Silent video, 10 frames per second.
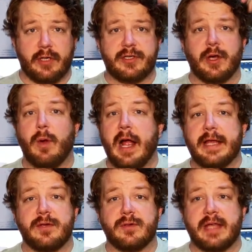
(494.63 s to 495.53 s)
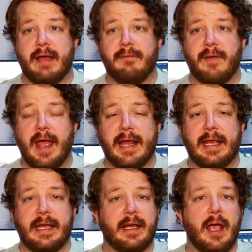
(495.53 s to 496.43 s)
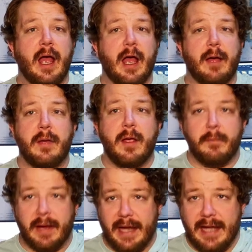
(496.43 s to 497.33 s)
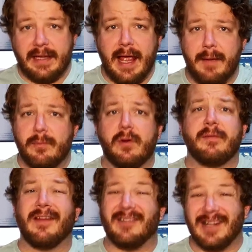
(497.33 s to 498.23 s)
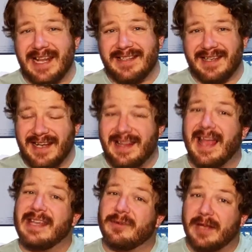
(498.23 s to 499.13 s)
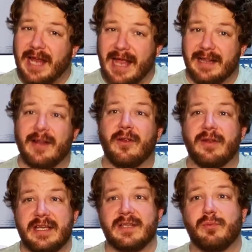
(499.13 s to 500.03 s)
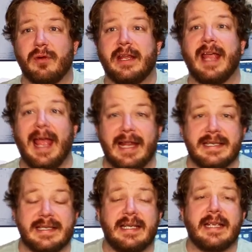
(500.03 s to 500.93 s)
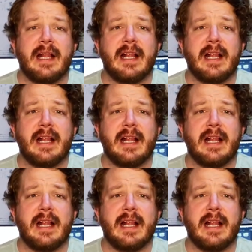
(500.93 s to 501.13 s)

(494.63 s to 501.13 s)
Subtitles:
So I use that for hanging my headlamp, or if I have a lantern in there, you can hang that on. It's pretty handy.